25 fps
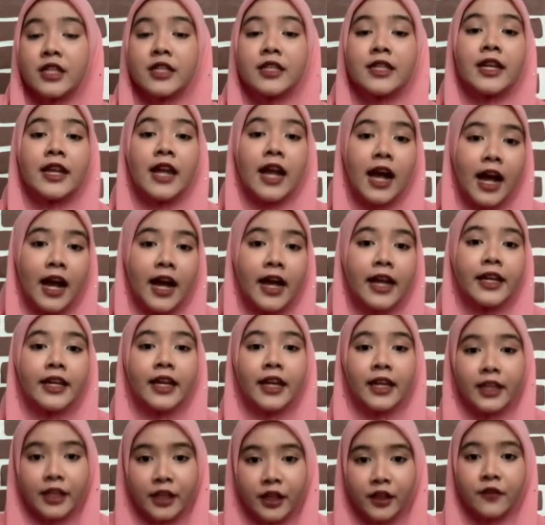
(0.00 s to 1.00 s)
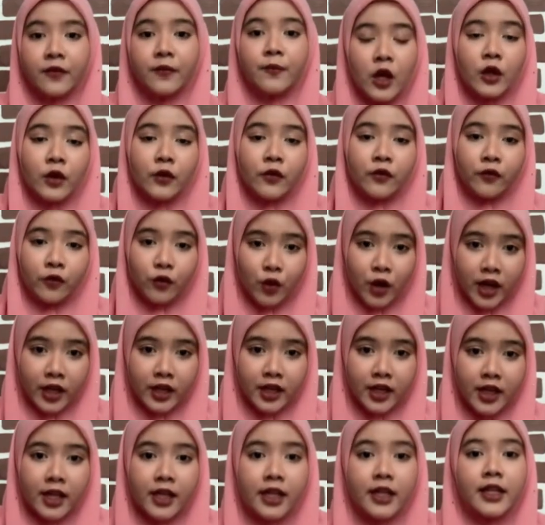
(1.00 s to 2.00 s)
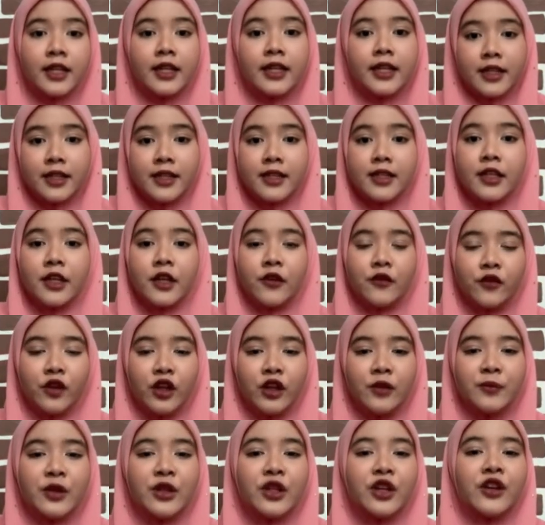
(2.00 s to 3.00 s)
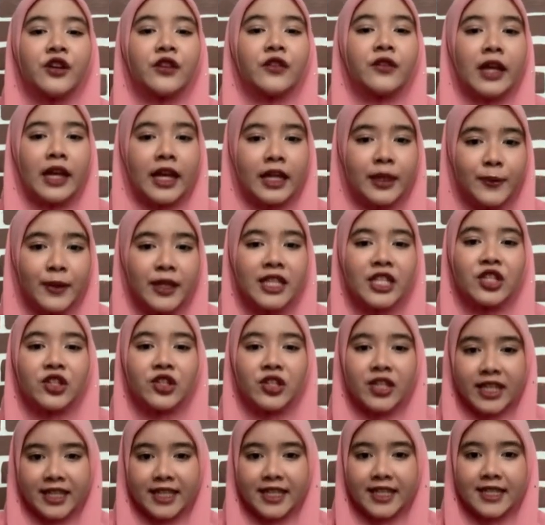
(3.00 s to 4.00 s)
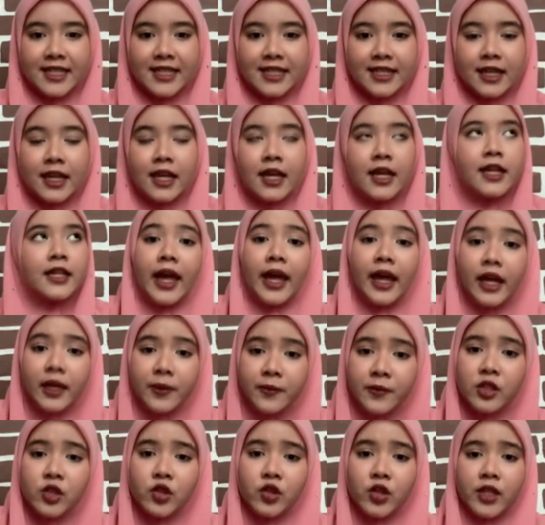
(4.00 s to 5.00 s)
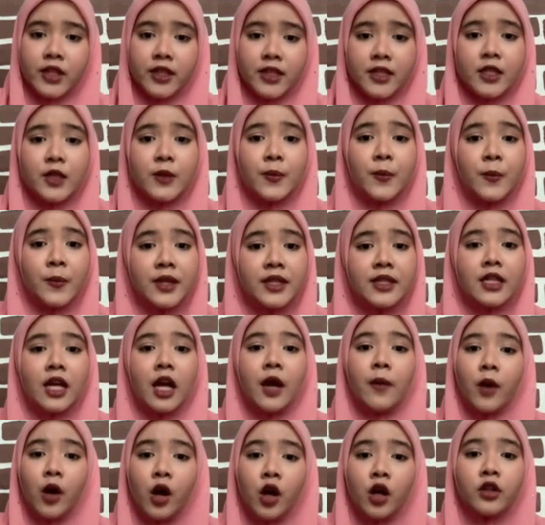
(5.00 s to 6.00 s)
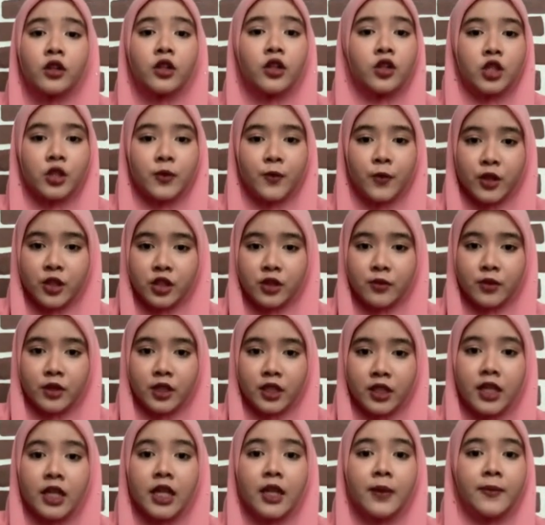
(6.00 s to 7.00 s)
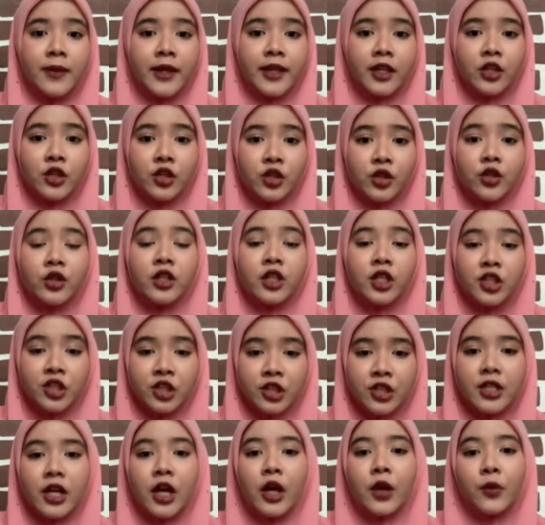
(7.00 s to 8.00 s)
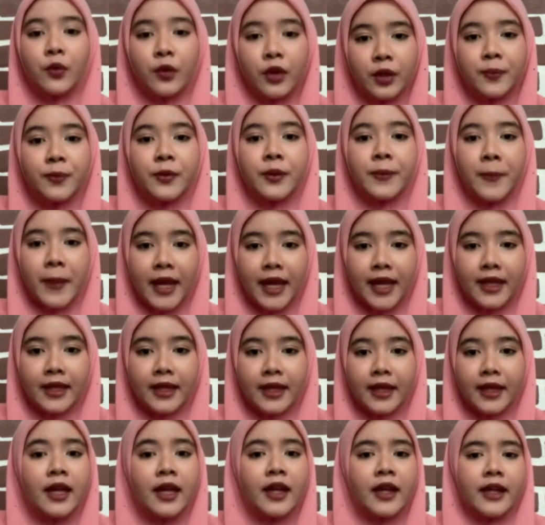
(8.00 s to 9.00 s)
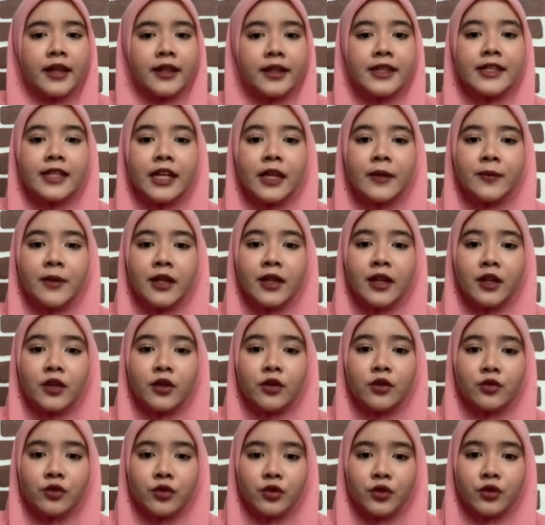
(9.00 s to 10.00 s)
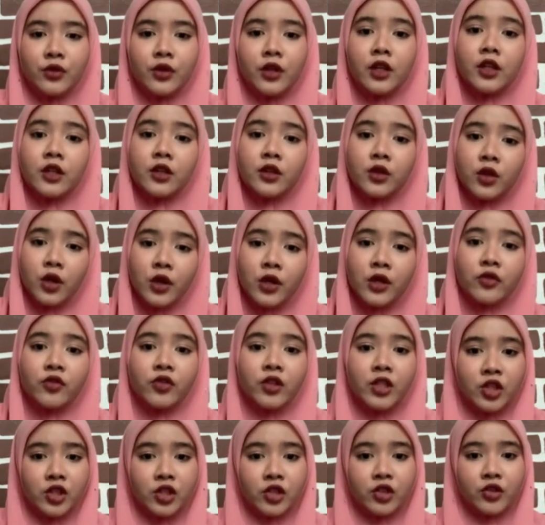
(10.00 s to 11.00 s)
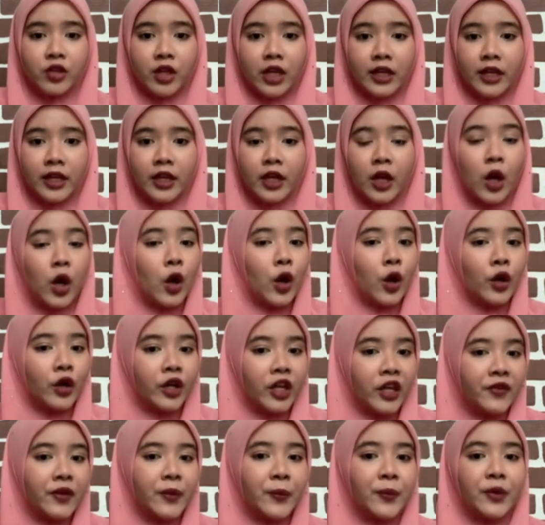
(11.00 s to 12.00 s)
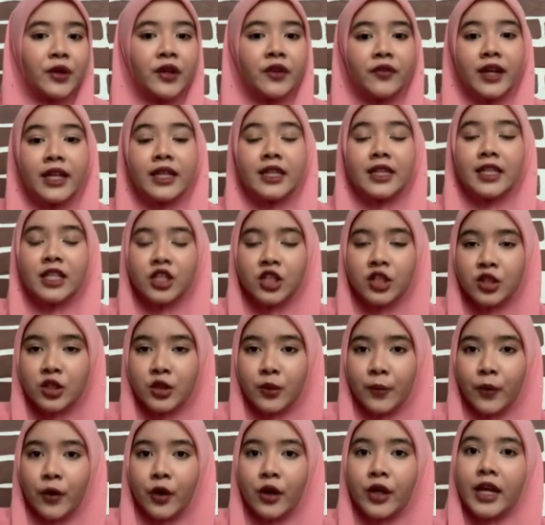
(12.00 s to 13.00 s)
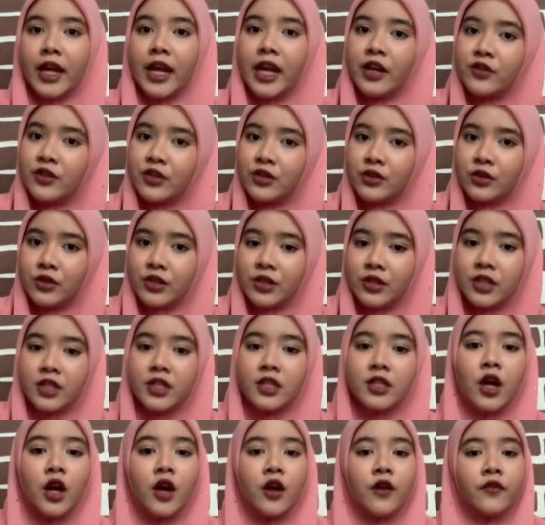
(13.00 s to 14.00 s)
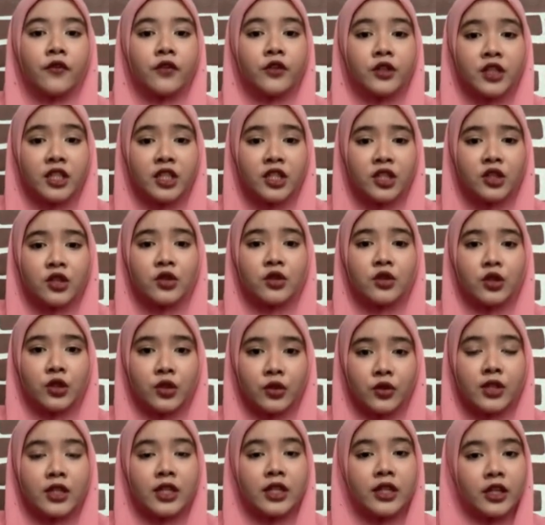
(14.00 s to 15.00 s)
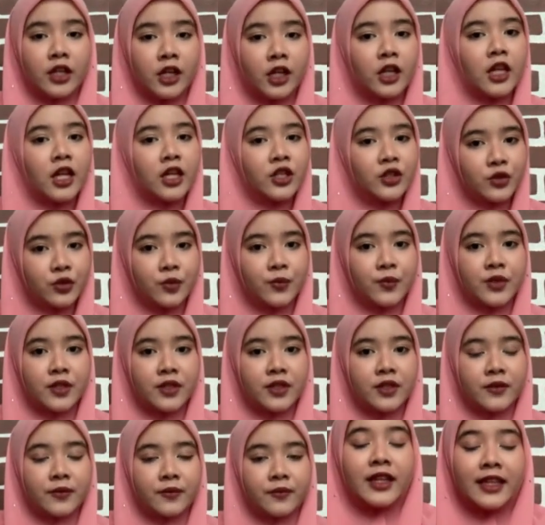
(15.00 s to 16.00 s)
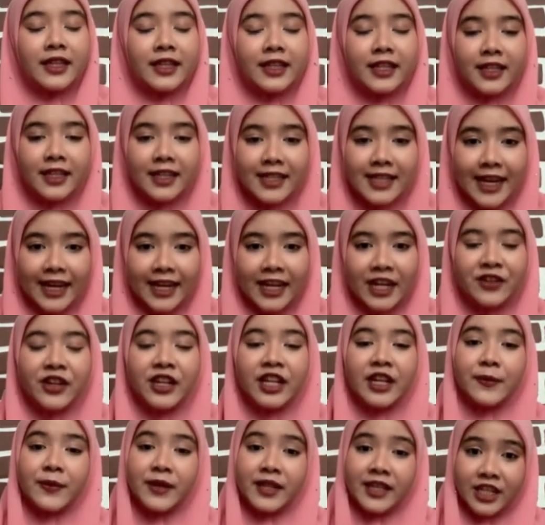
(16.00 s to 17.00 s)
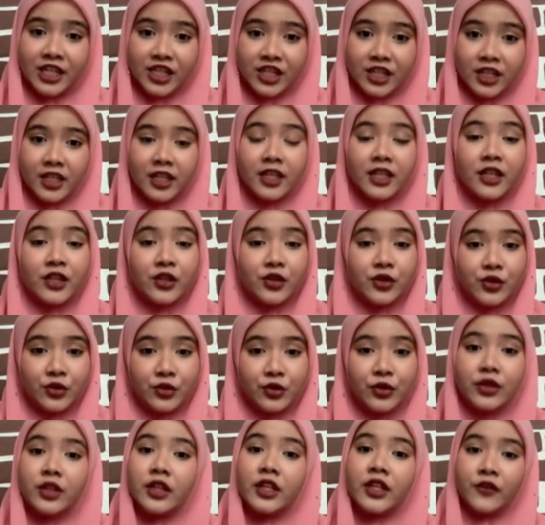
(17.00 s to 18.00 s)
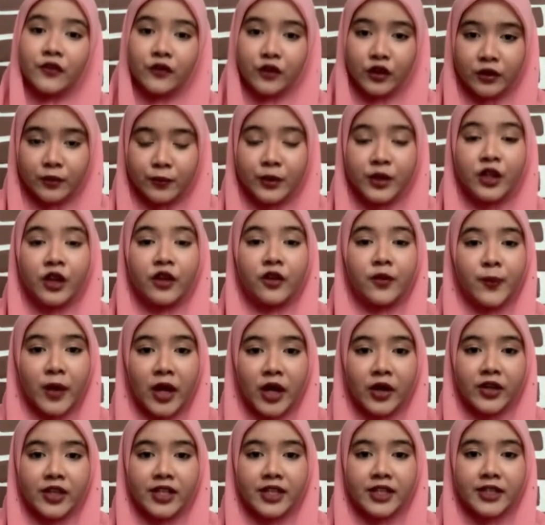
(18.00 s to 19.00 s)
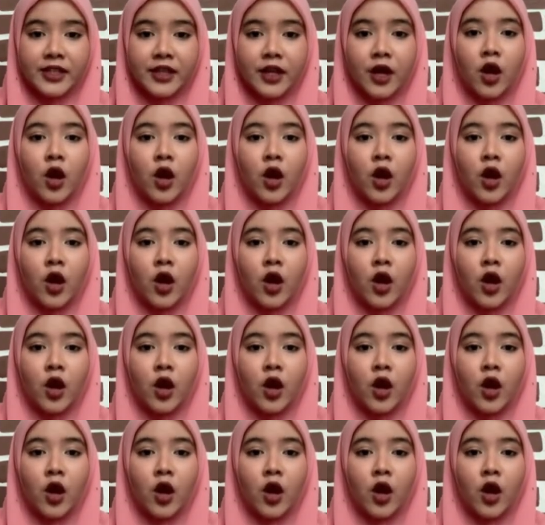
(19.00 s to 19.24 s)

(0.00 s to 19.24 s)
that I can give. One is the involvement of administrators. Administrators must uphold their responsibility in making sure teachers are well prepared. This can be done through a thorough teacher training or even provide teaching support and resources for teachers to use in their classrooms. The second recommendation is through the involvement of parents.